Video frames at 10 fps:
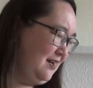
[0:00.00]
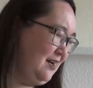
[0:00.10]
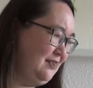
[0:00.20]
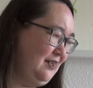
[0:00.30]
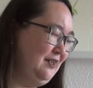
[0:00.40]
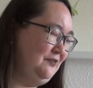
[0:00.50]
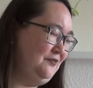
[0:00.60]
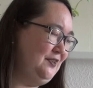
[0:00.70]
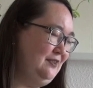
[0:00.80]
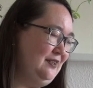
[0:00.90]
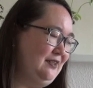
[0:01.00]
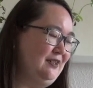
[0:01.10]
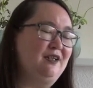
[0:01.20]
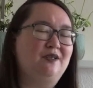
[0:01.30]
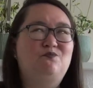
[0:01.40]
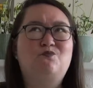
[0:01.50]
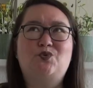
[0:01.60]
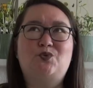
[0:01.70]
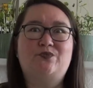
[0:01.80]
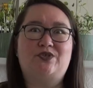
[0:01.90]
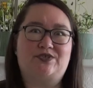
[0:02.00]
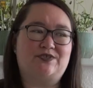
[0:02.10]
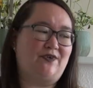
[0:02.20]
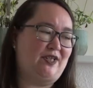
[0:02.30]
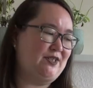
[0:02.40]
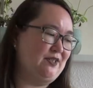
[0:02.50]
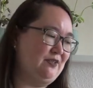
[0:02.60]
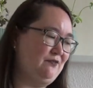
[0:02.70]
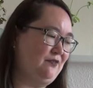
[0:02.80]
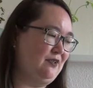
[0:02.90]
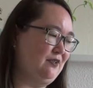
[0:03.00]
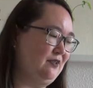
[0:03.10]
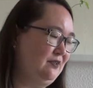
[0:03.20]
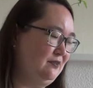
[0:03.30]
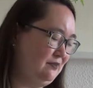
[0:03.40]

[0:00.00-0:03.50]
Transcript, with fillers: and I feel like I'm more motivated if I